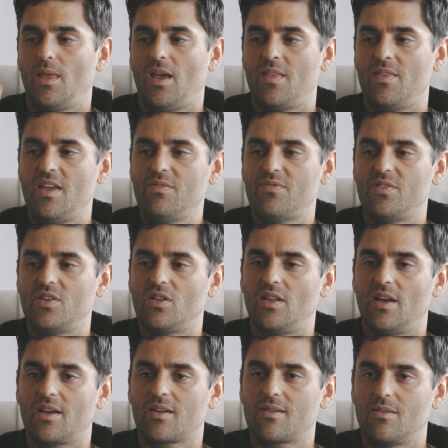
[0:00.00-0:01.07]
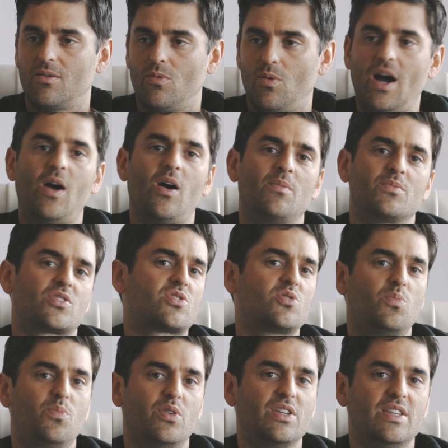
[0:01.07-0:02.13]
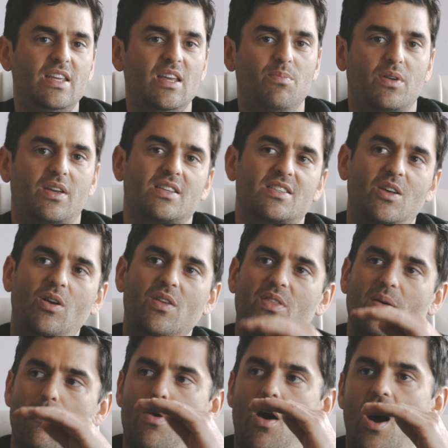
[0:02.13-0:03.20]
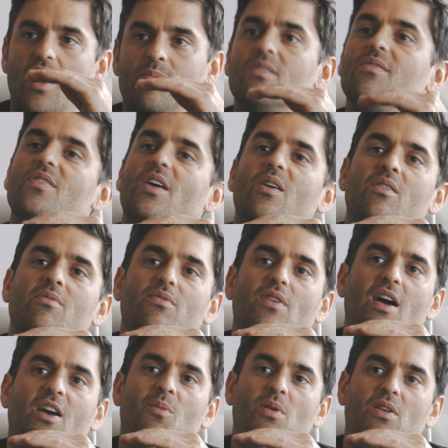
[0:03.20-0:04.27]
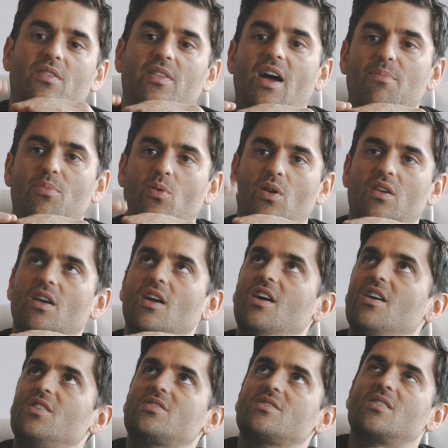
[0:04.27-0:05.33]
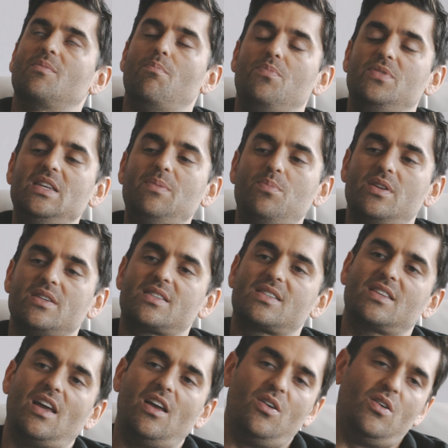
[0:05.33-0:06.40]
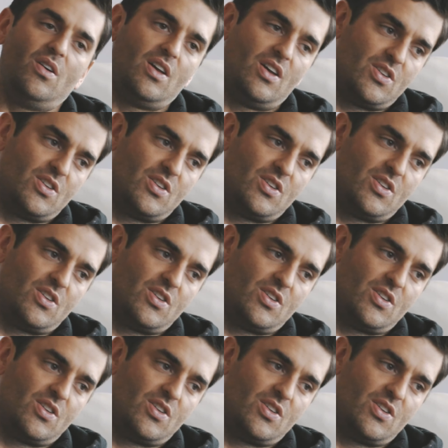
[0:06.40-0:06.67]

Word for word: and they feel like, wow, I'm super deep, because they're at the bottom of their environment at that point. This is a deepness scale,